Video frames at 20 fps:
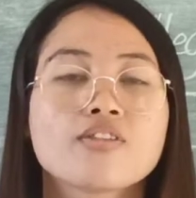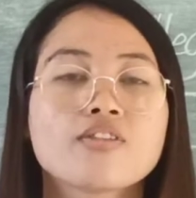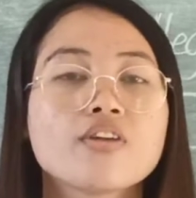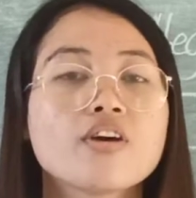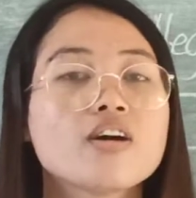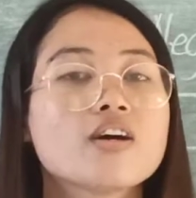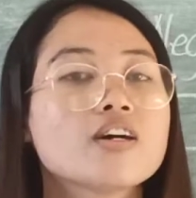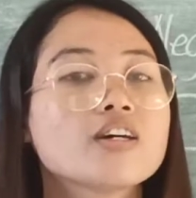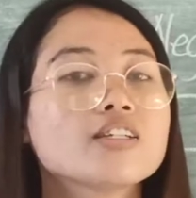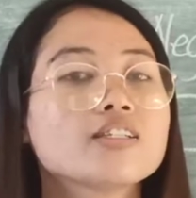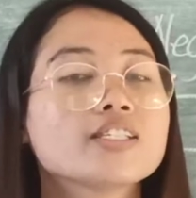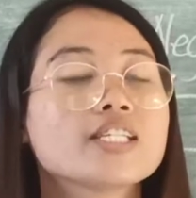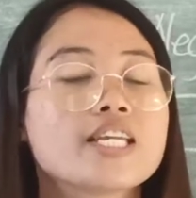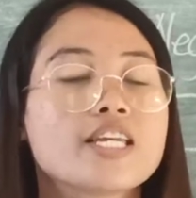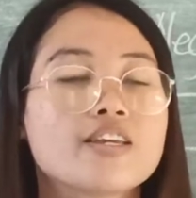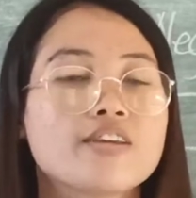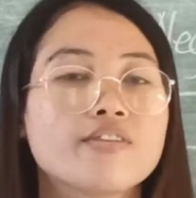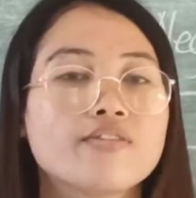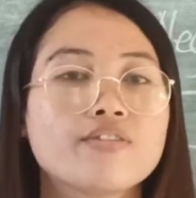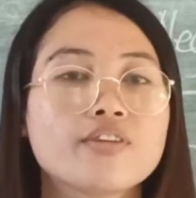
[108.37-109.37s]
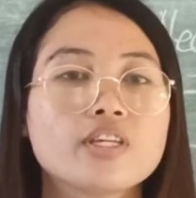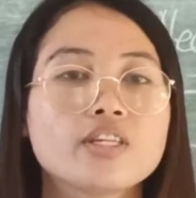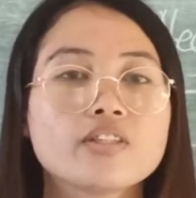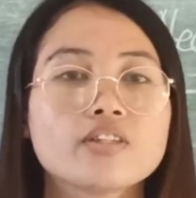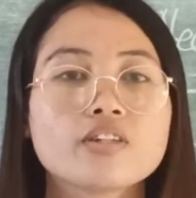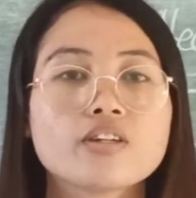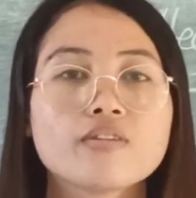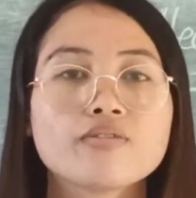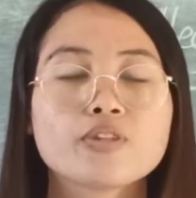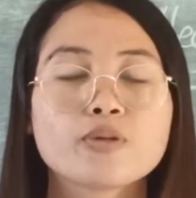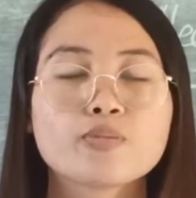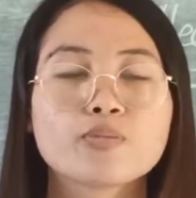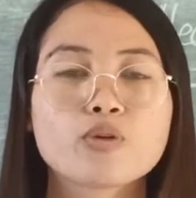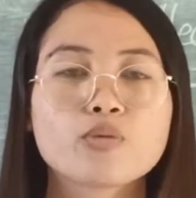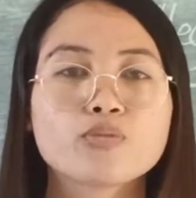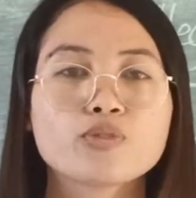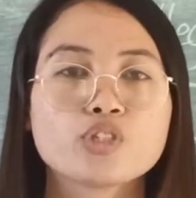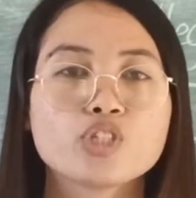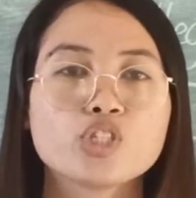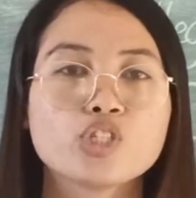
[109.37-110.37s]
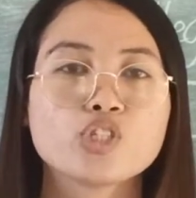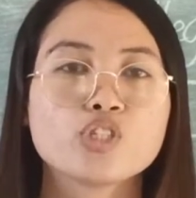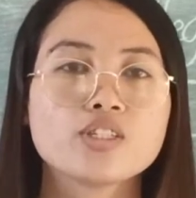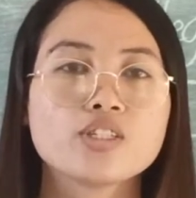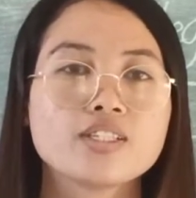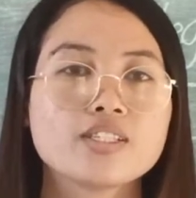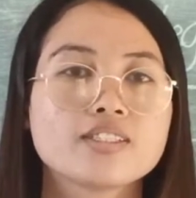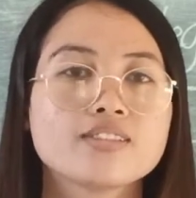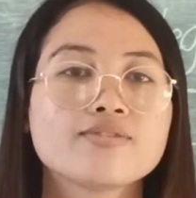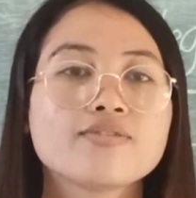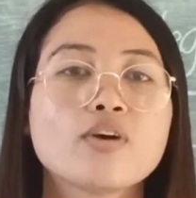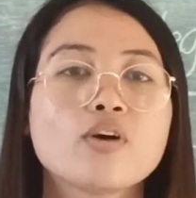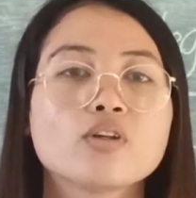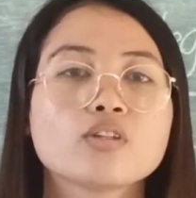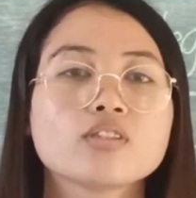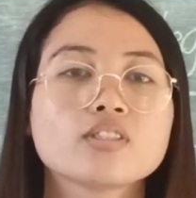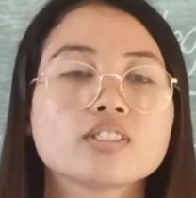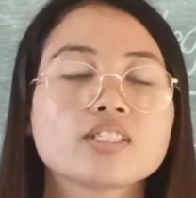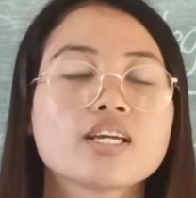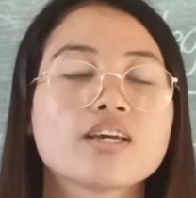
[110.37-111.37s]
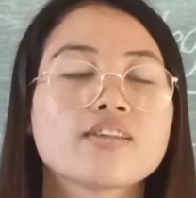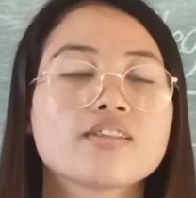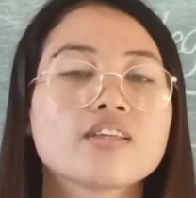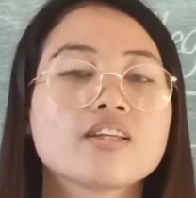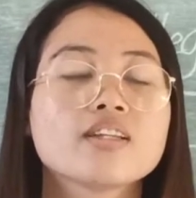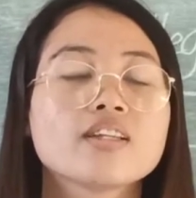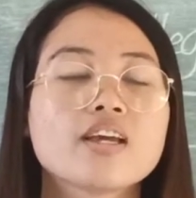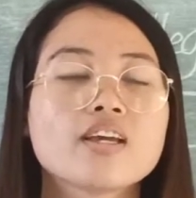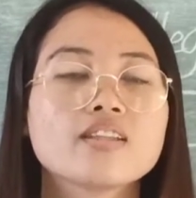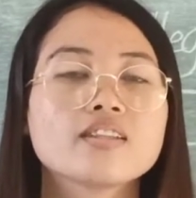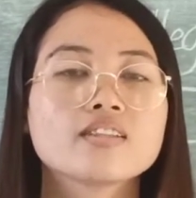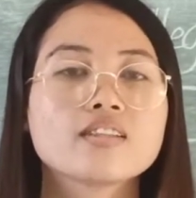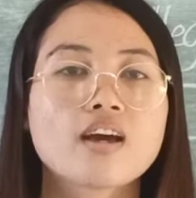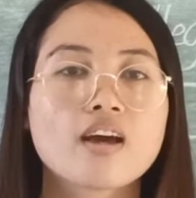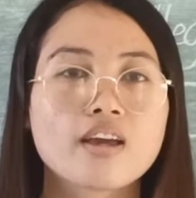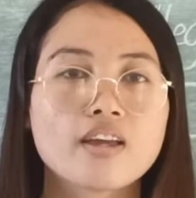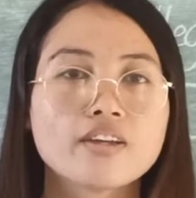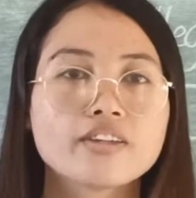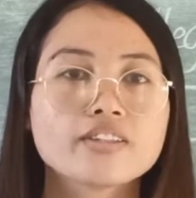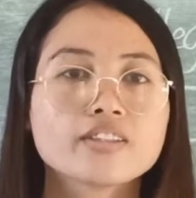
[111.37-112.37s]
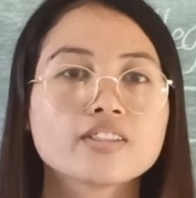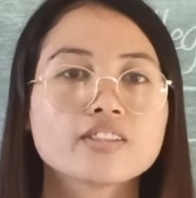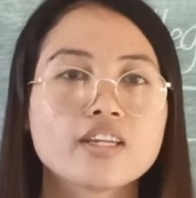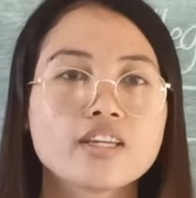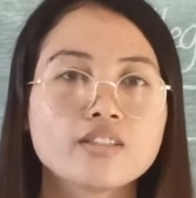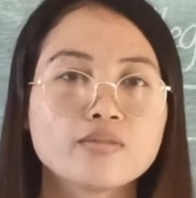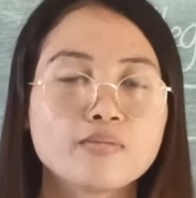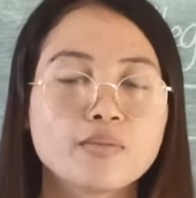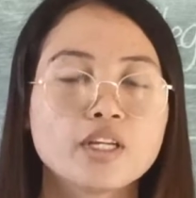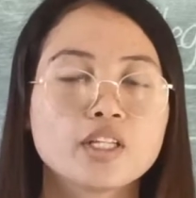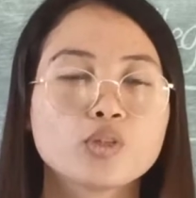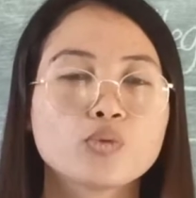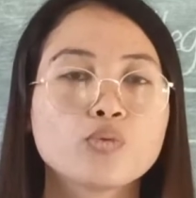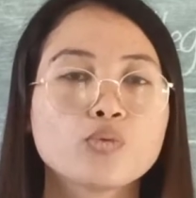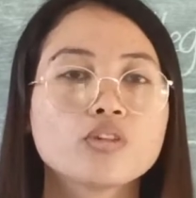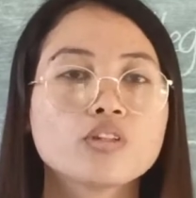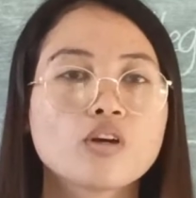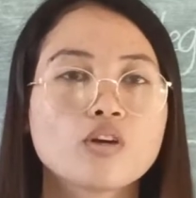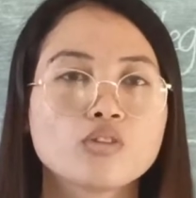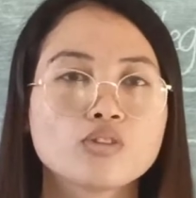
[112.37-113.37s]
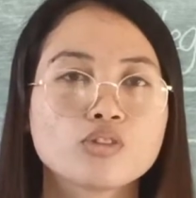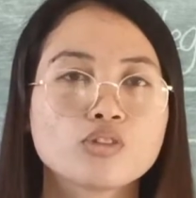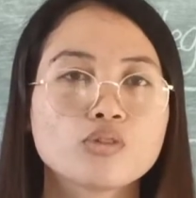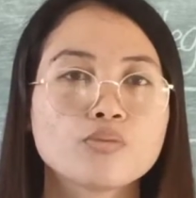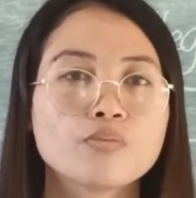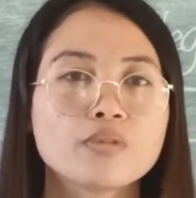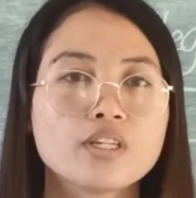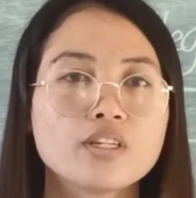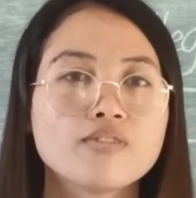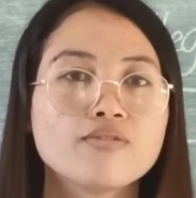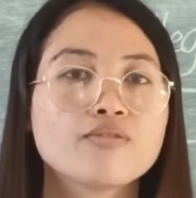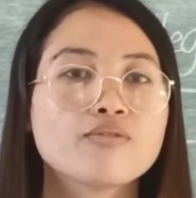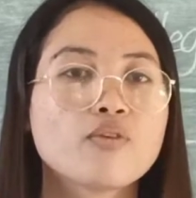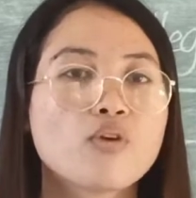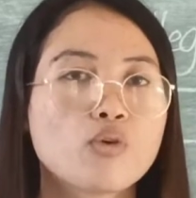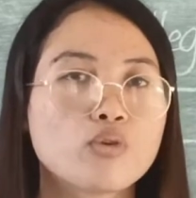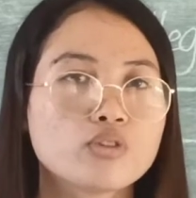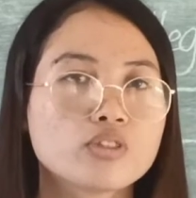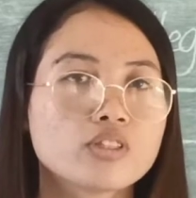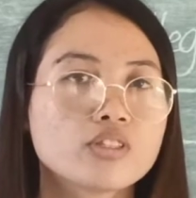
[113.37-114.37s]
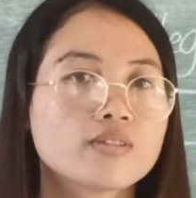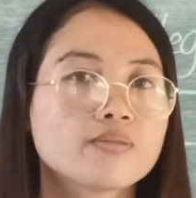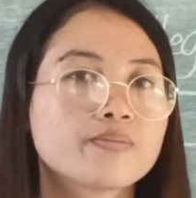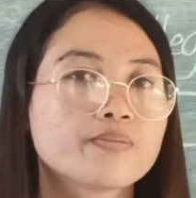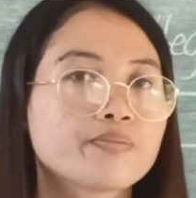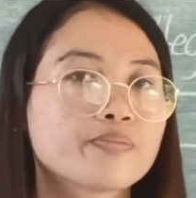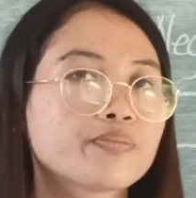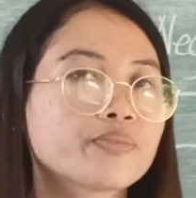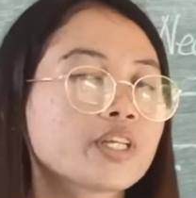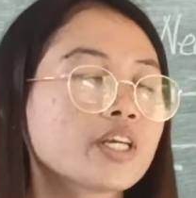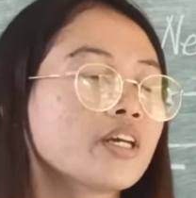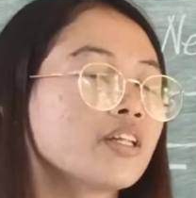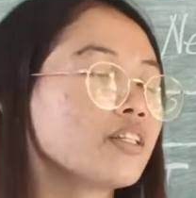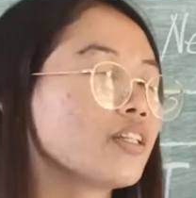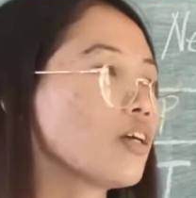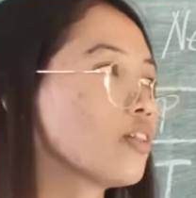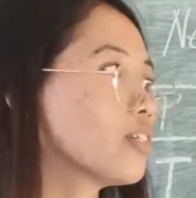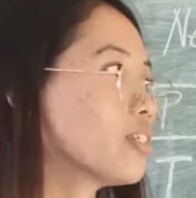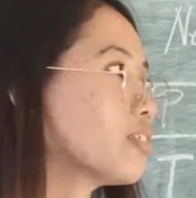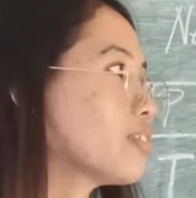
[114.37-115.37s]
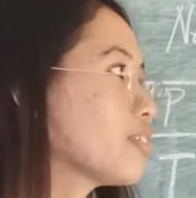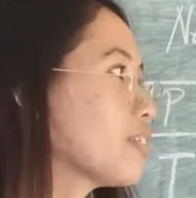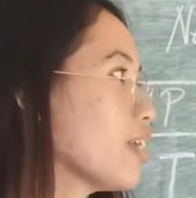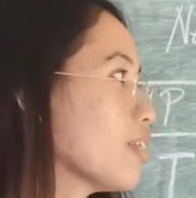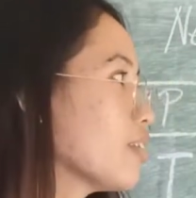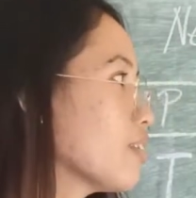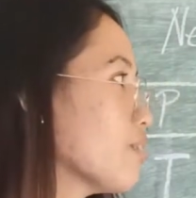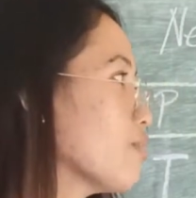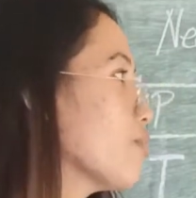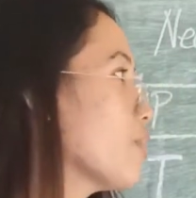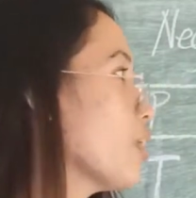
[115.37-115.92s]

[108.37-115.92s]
Thus, if either of the proposition is false, then the entire statement will also be false. Now let's get the